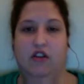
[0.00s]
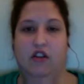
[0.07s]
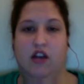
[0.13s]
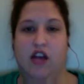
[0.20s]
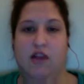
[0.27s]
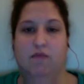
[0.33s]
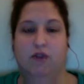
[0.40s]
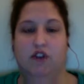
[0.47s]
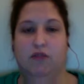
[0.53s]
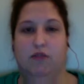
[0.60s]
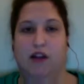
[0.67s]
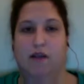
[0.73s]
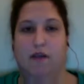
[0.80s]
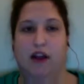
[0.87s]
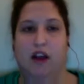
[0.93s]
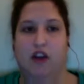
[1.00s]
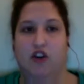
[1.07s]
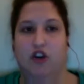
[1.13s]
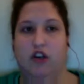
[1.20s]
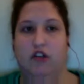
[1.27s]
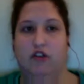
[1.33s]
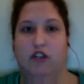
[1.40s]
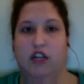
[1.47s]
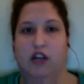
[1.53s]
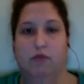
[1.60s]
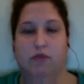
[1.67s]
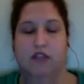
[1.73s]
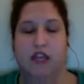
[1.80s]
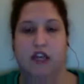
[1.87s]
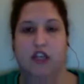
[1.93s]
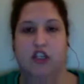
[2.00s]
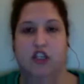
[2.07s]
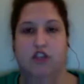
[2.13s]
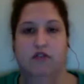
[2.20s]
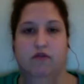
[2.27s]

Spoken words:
and multiply by 100 to get your percentage.